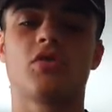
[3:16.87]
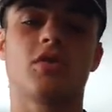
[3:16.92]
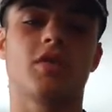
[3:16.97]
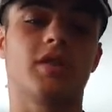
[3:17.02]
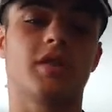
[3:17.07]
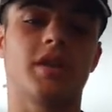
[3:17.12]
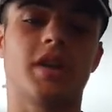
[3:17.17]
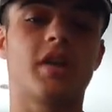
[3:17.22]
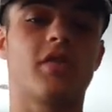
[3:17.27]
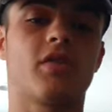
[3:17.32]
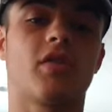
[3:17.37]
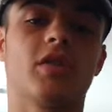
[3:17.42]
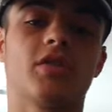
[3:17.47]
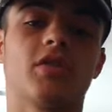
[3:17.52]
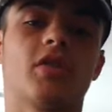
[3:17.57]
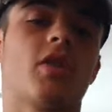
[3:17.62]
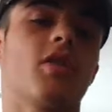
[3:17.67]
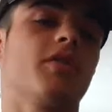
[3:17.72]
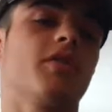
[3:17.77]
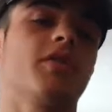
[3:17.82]
So then Lenny
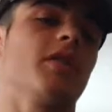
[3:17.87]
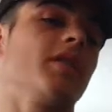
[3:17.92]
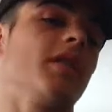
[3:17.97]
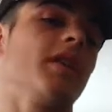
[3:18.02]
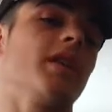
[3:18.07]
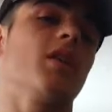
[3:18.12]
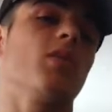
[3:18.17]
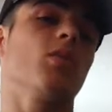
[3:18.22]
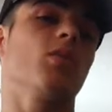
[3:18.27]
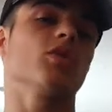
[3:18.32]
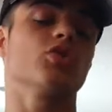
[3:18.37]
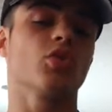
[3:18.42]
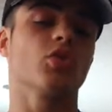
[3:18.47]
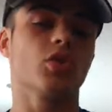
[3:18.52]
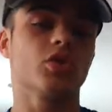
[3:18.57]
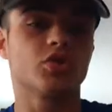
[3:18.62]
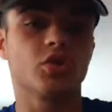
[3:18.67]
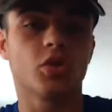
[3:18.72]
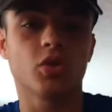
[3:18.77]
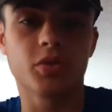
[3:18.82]
runs off to the lake where
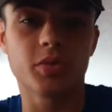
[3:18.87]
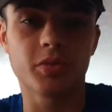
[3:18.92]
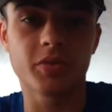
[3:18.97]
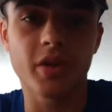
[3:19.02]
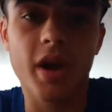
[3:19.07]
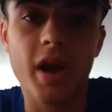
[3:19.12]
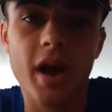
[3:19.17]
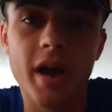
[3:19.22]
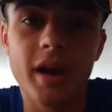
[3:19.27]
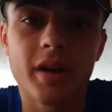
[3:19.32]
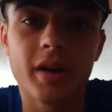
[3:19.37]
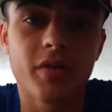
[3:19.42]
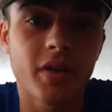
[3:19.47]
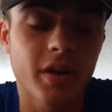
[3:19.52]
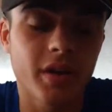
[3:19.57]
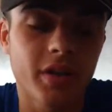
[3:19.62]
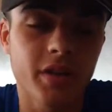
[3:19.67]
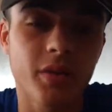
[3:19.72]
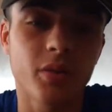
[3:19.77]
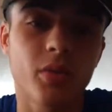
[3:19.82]
George told him to hide
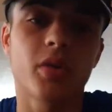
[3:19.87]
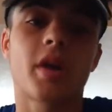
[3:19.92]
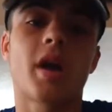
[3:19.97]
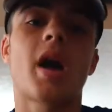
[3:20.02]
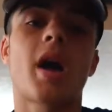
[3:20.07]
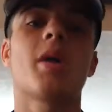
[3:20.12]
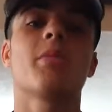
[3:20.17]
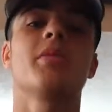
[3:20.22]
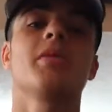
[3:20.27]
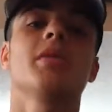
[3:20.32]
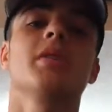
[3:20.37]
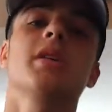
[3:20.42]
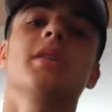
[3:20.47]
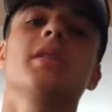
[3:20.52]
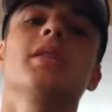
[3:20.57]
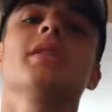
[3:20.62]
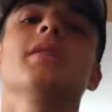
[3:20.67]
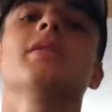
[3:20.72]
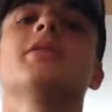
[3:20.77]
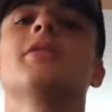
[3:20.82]
if anything were to happen
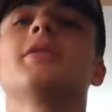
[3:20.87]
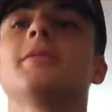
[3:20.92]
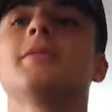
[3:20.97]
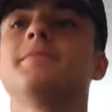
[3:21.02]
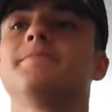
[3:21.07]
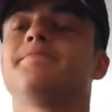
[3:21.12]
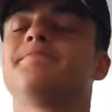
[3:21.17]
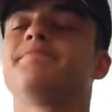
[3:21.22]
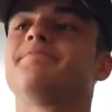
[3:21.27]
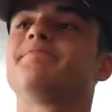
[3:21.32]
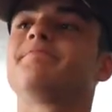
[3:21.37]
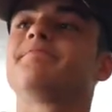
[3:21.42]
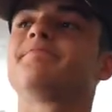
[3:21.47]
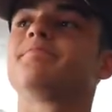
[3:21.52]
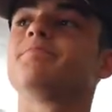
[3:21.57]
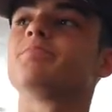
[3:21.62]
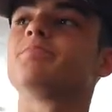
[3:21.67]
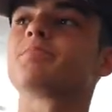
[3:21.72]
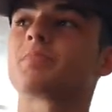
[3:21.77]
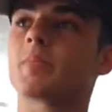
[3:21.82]
like this.
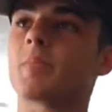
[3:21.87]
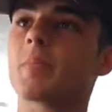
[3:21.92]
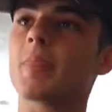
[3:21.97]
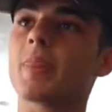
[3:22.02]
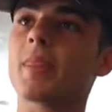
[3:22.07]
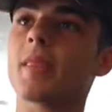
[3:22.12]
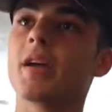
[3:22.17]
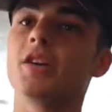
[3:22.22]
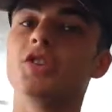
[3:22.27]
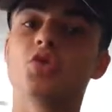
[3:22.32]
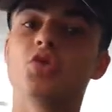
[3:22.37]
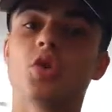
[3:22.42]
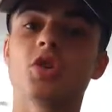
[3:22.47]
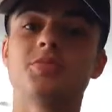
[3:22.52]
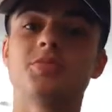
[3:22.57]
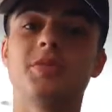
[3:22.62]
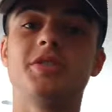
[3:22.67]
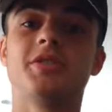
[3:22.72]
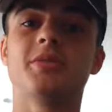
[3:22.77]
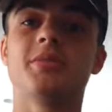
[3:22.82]
And
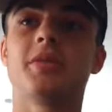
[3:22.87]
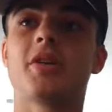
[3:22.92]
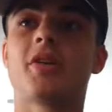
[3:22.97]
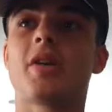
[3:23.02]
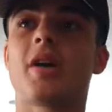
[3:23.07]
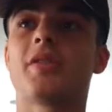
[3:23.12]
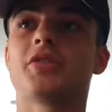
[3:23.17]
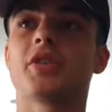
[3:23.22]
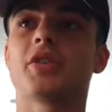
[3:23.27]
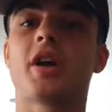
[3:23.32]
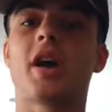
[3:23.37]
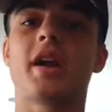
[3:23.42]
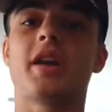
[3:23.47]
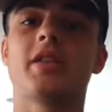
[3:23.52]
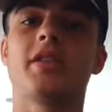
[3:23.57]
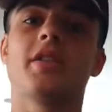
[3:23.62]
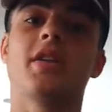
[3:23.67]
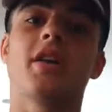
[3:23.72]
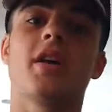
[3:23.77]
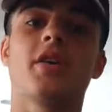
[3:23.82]
George meets him there after
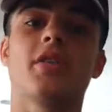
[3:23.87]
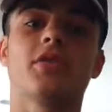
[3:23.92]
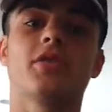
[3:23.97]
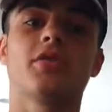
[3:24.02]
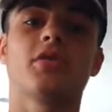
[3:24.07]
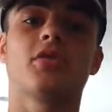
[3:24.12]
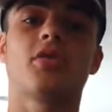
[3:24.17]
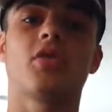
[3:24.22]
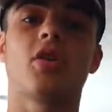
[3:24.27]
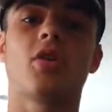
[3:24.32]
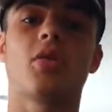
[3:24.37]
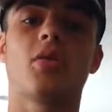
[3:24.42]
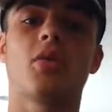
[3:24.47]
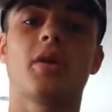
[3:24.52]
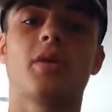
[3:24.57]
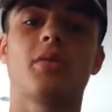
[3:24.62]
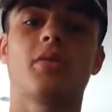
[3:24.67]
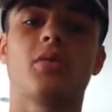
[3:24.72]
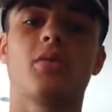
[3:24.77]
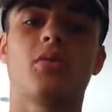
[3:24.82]
guiding the others the
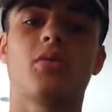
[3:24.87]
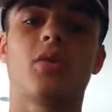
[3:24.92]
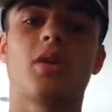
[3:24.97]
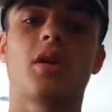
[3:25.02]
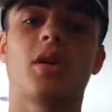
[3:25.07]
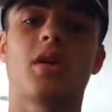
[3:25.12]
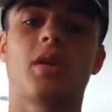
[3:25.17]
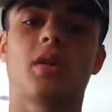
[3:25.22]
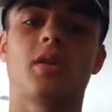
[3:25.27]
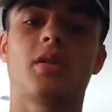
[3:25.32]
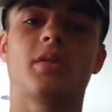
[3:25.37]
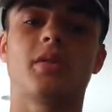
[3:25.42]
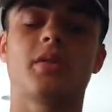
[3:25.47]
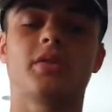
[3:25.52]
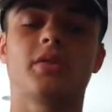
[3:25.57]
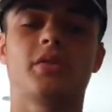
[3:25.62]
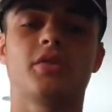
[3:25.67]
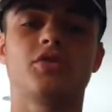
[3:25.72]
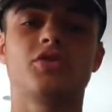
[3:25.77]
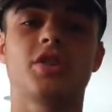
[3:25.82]
wrong way
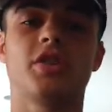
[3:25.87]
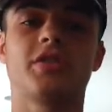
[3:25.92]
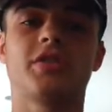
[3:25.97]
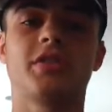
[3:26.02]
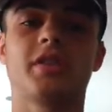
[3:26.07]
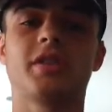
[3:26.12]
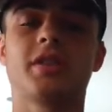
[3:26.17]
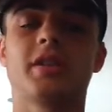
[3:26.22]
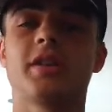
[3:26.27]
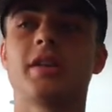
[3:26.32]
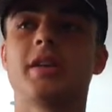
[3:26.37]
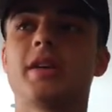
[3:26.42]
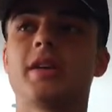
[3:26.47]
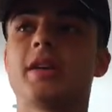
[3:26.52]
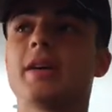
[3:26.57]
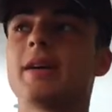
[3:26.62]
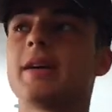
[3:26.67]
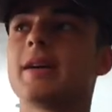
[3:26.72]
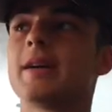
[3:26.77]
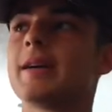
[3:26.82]
because they're chasing
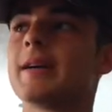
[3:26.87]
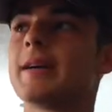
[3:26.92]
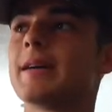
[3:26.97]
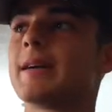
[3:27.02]
Lenny.